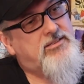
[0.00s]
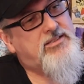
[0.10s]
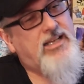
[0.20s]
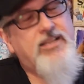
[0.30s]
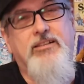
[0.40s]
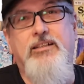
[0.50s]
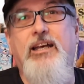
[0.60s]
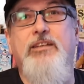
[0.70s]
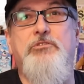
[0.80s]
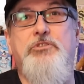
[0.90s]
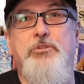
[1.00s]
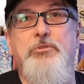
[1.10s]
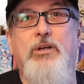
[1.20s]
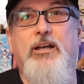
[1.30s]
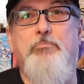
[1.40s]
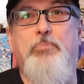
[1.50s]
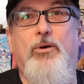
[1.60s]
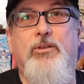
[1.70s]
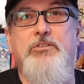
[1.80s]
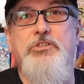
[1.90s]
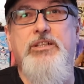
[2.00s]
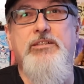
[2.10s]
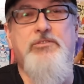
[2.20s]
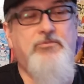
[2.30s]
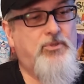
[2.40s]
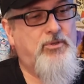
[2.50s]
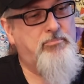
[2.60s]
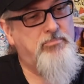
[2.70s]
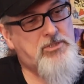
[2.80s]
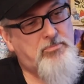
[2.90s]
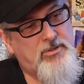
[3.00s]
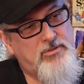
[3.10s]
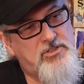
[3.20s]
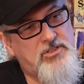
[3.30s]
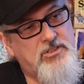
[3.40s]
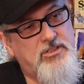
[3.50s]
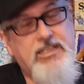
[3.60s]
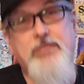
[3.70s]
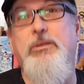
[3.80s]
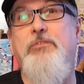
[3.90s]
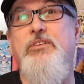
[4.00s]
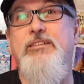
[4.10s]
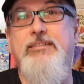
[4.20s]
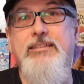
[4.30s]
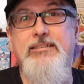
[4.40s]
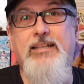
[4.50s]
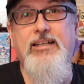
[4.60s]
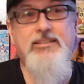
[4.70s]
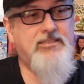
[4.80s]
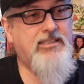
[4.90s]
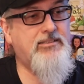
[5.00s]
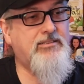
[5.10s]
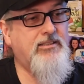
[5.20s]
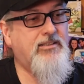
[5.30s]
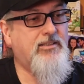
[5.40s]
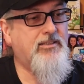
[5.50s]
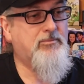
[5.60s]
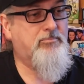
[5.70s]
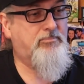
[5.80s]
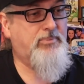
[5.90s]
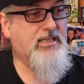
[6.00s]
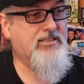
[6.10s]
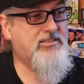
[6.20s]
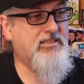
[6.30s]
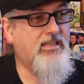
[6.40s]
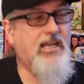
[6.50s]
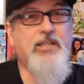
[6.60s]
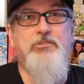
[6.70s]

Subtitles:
Ted, I do apologise for mispronouncing your name, if indeed I did, but I